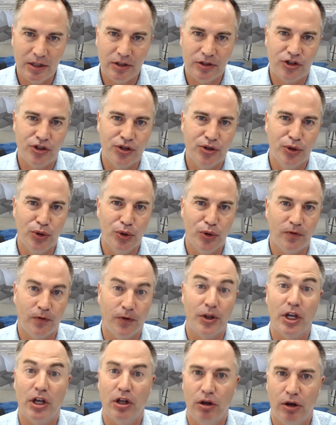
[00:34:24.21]
to
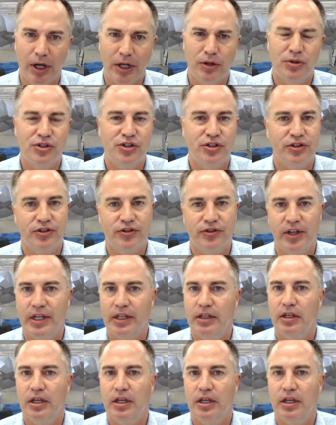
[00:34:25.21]
for the client who's just like,